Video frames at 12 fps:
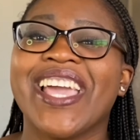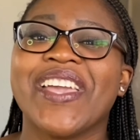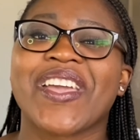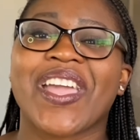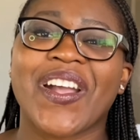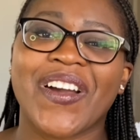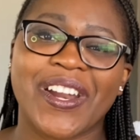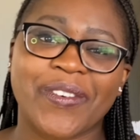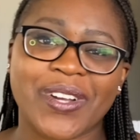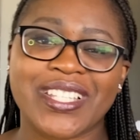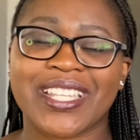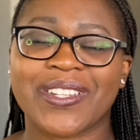You can go and
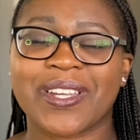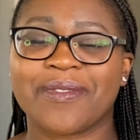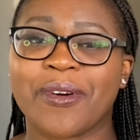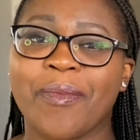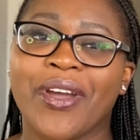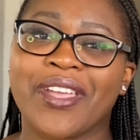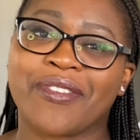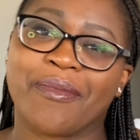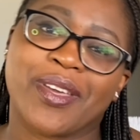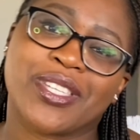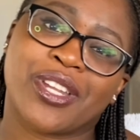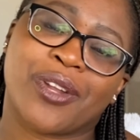watch that one for more
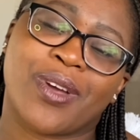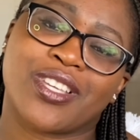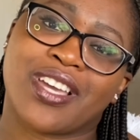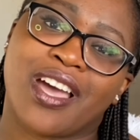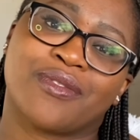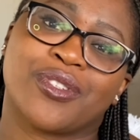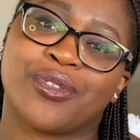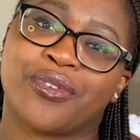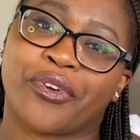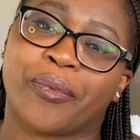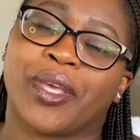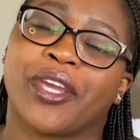information on what you have to do
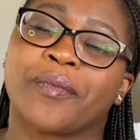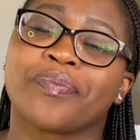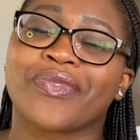from here.